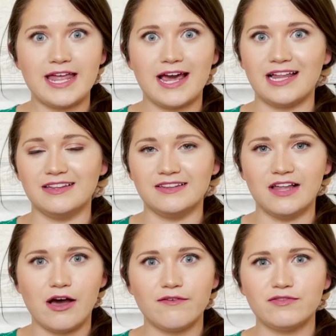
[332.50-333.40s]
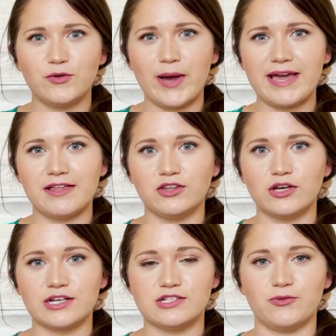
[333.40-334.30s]
and I love the way it
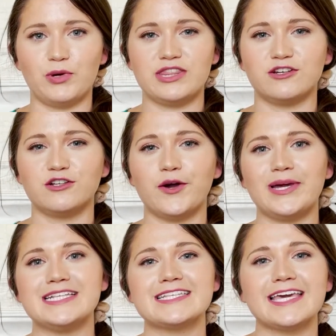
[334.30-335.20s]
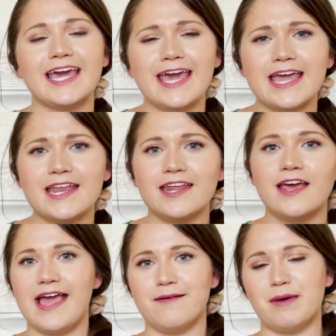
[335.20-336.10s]
looks with the glowy skin
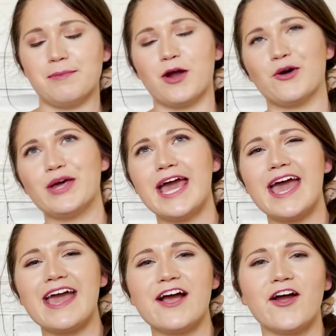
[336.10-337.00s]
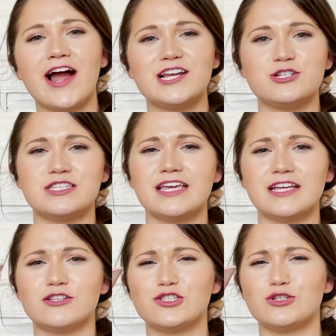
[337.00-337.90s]
and my brown hair. I just think
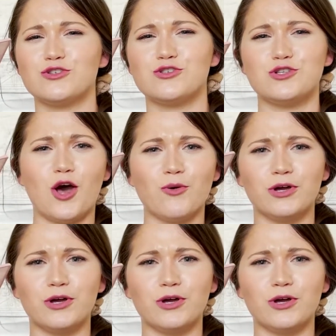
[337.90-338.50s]
it's so